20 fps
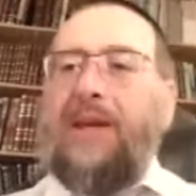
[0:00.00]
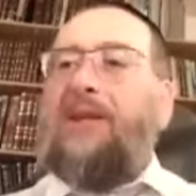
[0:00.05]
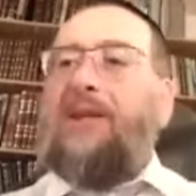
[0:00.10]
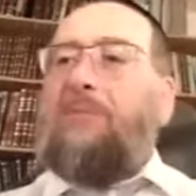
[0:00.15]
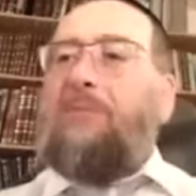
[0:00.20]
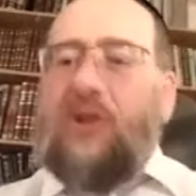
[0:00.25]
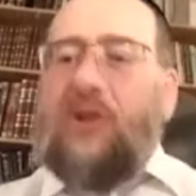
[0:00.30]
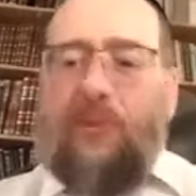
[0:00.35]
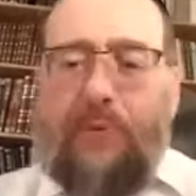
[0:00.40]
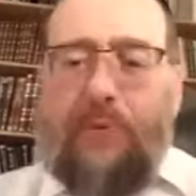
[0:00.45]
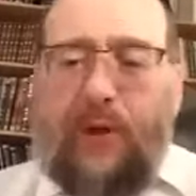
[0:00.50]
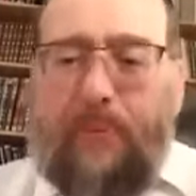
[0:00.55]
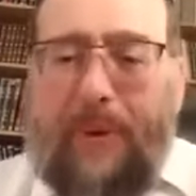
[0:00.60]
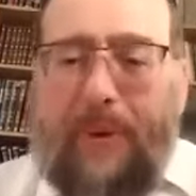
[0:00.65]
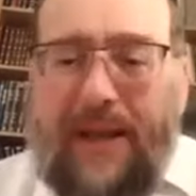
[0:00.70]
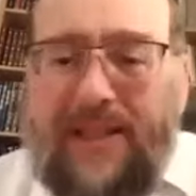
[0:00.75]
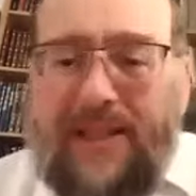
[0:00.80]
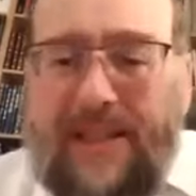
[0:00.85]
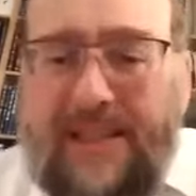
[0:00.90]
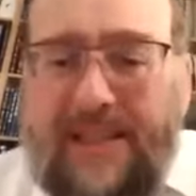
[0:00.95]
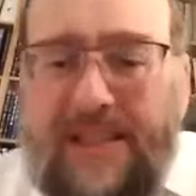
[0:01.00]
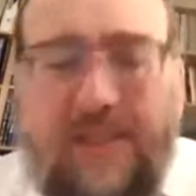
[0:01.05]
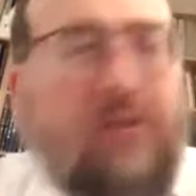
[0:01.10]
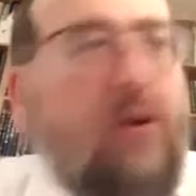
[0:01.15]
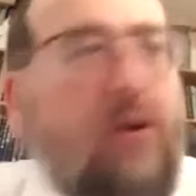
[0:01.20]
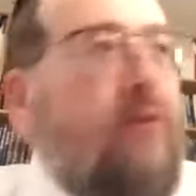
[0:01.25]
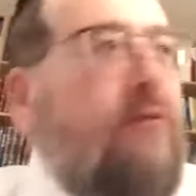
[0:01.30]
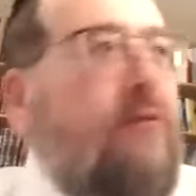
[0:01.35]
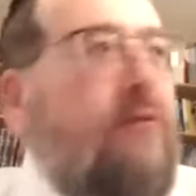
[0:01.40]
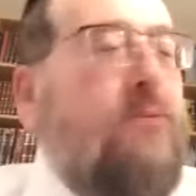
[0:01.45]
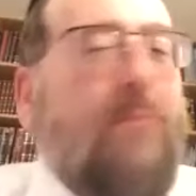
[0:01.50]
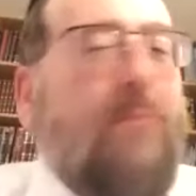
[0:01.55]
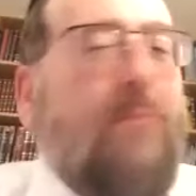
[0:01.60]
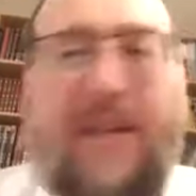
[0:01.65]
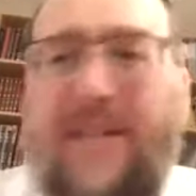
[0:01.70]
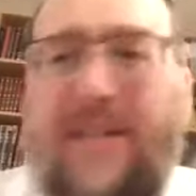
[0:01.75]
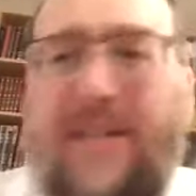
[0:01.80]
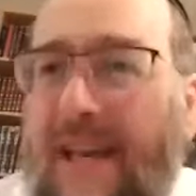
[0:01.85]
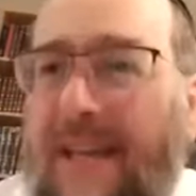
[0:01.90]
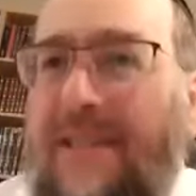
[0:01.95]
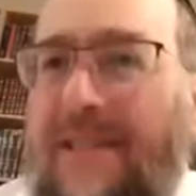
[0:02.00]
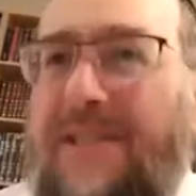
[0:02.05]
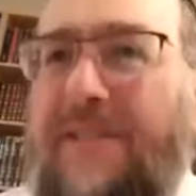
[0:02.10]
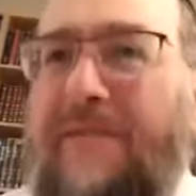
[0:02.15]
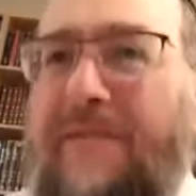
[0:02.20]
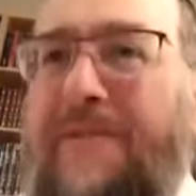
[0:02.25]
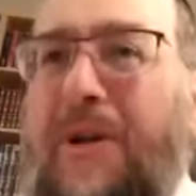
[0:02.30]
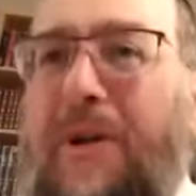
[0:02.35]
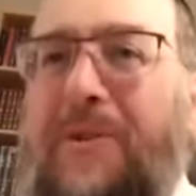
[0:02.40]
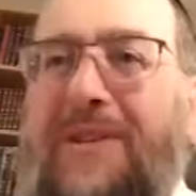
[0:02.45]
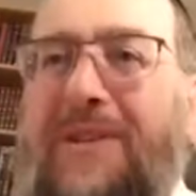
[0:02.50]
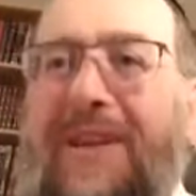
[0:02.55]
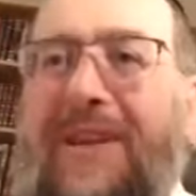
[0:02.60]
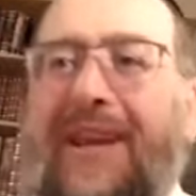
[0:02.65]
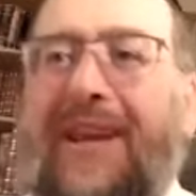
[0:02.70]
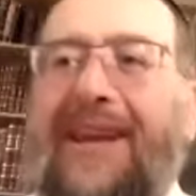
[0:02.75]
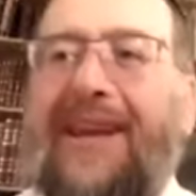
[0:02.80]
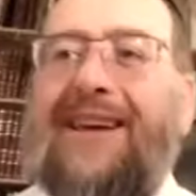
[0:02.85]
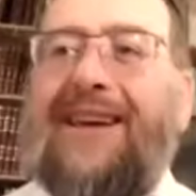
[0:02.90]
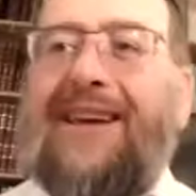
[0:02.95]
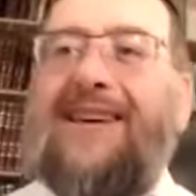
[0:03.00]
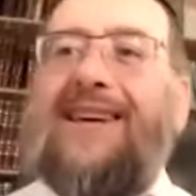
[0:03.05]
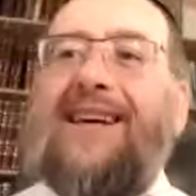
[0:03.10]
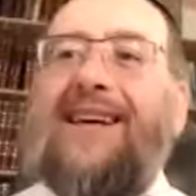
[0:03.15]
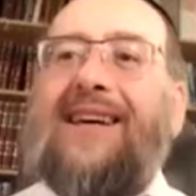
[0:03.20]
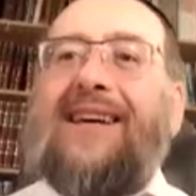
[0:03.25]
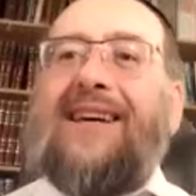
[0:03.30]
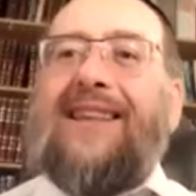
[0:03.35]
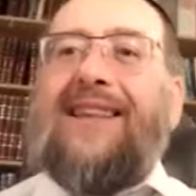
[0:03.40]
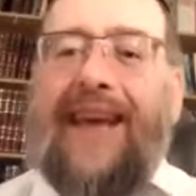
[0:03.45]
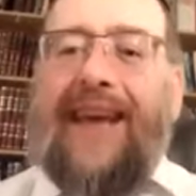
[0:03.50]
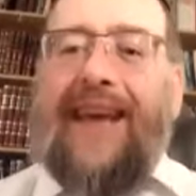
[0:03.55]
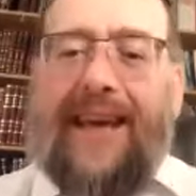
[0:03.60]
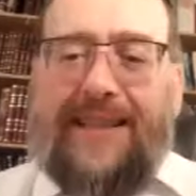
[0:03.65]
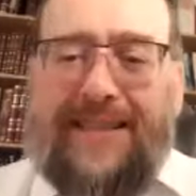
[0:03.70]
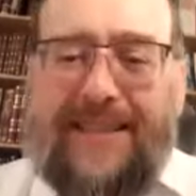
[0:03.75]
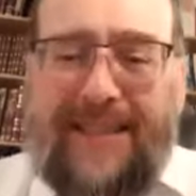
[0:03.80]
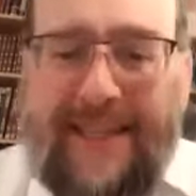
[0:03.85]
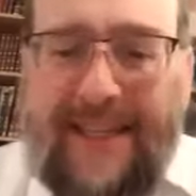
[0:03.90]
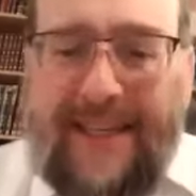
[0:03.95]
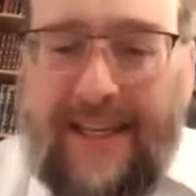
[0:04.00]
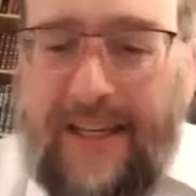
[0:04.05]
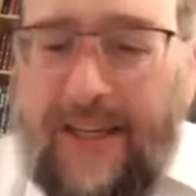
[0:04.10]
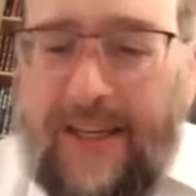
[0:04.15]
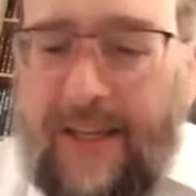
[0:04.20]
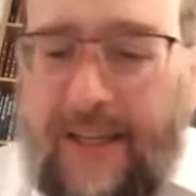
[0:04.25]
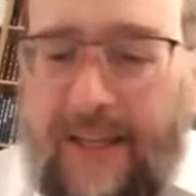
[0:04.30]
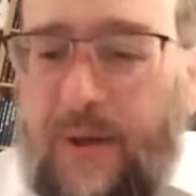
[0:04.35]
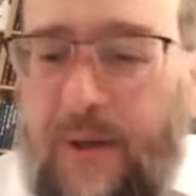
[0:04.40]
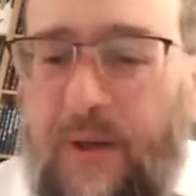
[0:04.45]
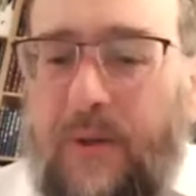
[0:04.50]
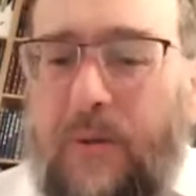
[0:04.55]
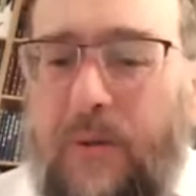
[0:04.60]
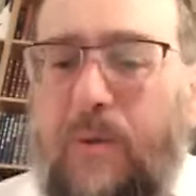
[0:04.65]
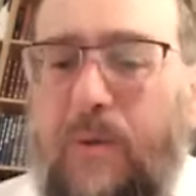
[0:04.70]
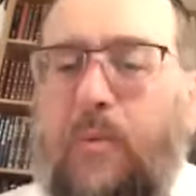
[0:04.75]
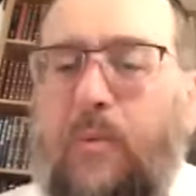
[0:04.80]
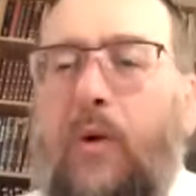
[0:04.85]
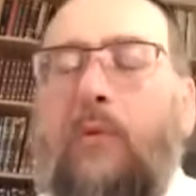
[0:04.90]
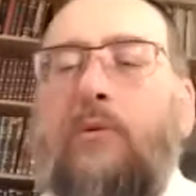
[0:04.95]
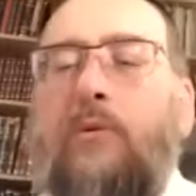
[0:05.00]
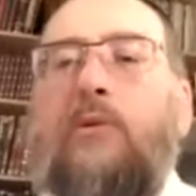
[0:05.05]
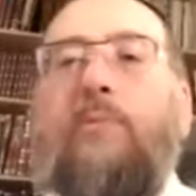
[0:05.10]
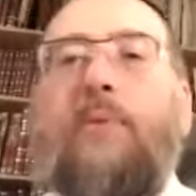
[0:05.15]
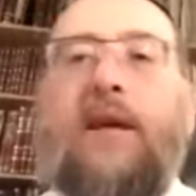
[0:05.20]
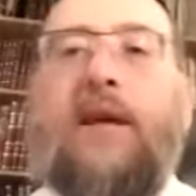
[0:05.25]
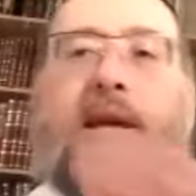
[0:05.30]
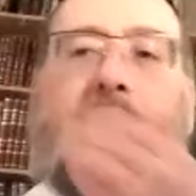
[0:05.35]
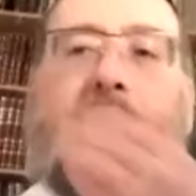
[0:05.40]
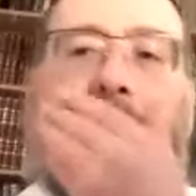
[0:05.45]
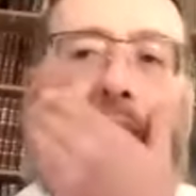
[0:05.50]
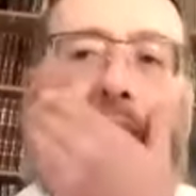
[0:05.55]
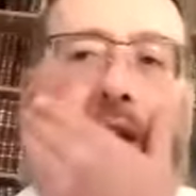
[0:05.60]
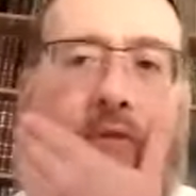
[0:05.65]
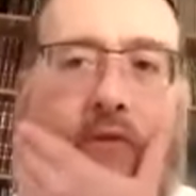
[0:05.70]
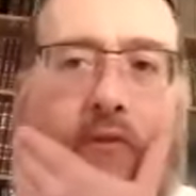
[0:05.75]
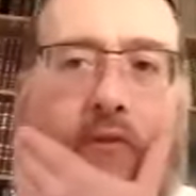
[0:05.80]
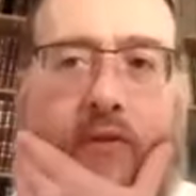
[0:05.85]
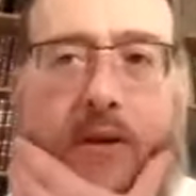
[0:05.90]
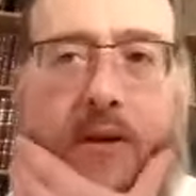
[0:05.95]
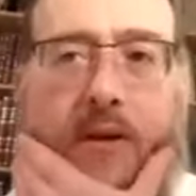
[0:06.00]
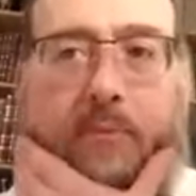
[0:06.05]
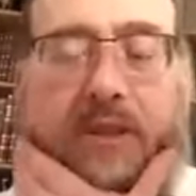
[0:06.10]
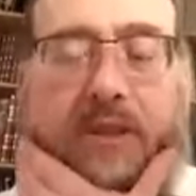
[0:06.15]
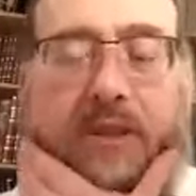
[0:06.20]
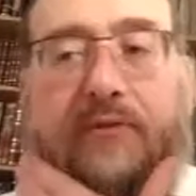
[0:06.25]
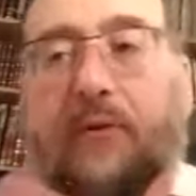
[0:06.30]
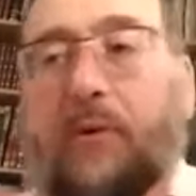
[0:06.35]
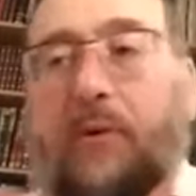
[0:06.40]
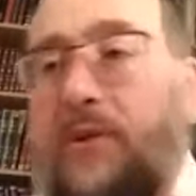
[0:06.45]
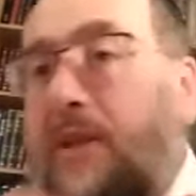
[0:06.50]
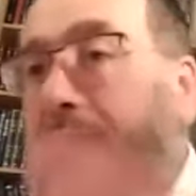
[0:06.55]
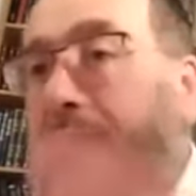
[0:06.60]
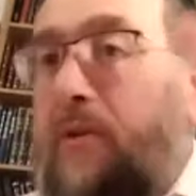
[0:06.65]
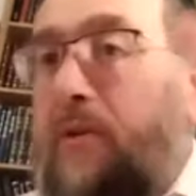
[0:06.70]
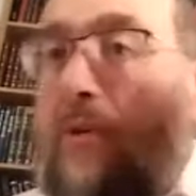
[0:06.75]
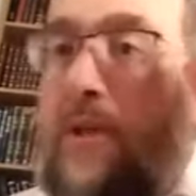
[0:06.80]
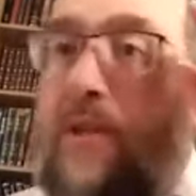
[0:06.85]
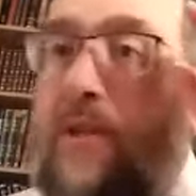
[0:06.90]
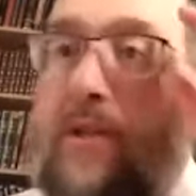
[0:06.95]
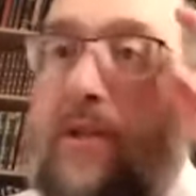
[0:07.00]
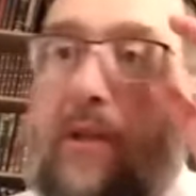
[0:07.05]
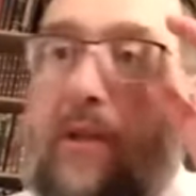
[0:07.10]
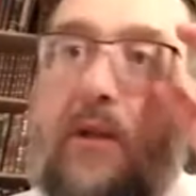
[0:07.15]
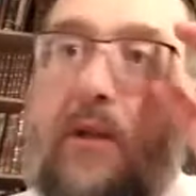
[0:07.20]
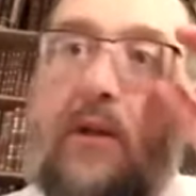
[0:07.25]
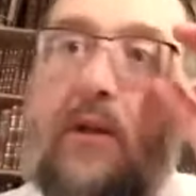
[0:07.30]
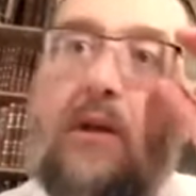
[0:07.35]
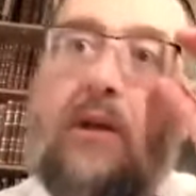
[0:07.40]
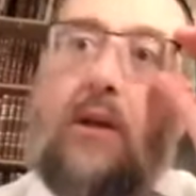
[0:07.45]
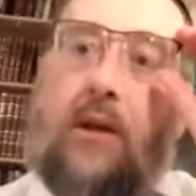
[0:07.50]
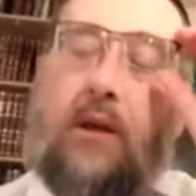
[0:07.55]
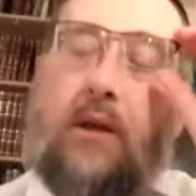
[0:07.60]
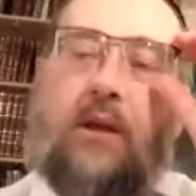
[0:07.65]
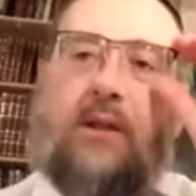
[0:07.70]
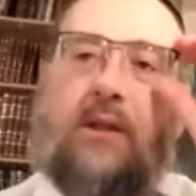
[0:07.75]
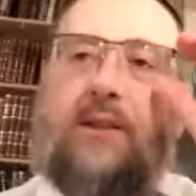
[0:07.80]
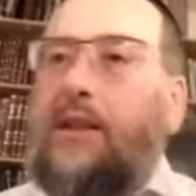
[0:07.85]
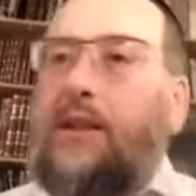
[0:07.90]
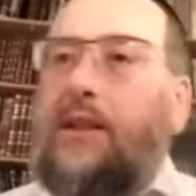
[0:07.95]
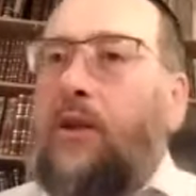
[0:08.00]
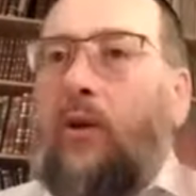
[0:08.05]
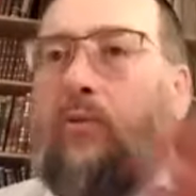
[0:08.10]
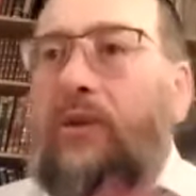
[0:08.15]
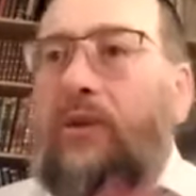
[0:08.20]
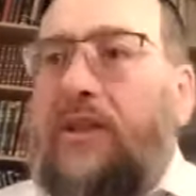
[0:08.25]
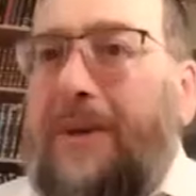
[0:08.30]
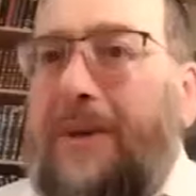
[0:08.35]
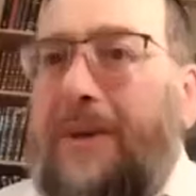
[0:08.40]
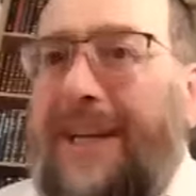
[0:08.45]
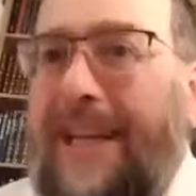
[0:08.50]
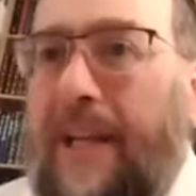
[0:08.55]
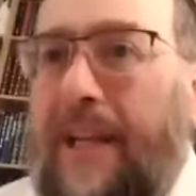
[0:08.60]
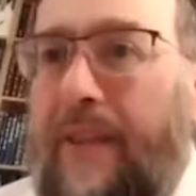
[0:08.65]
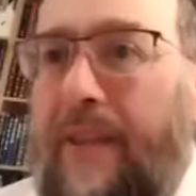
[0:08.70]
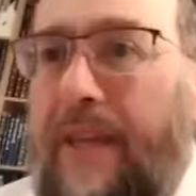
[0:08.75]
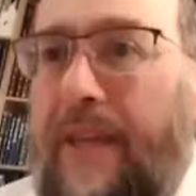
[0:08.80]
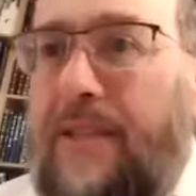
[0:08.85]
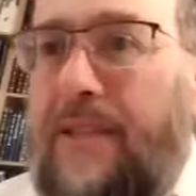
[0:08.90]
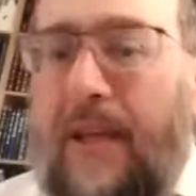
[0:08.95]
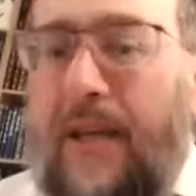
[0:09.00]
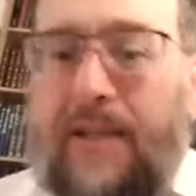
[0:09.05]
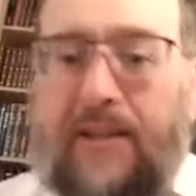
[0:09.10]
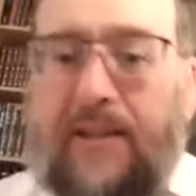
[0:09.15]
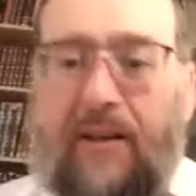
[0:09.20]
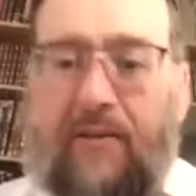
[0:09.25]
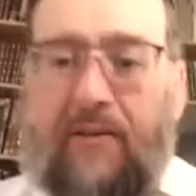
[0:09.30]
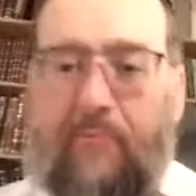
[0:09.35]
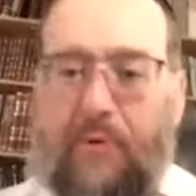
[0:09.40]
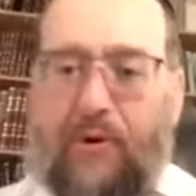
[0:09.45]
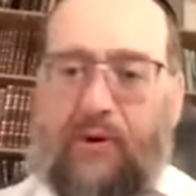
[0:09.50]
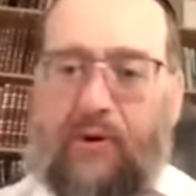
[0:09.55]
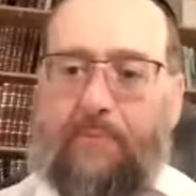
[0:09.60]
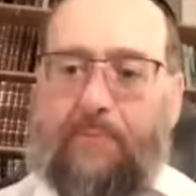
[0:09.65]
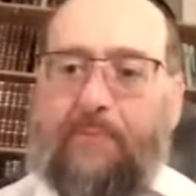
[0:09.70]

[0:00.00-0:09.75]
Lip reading: The Mishnah Berurah paskins in Tofresh Pei Zayin Sif Cotton A that what would be if somebody, for whatever reason, did not read Megillah the entire day of Purim,